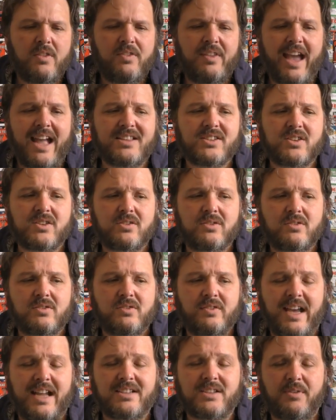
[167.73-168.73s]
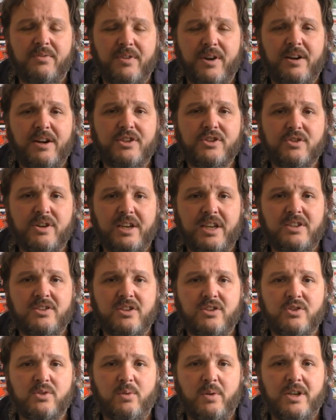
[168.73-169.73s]
that's a very tricky
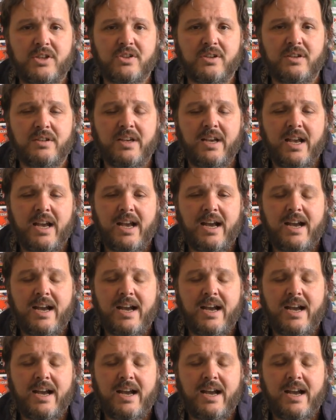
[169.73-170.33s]
situation.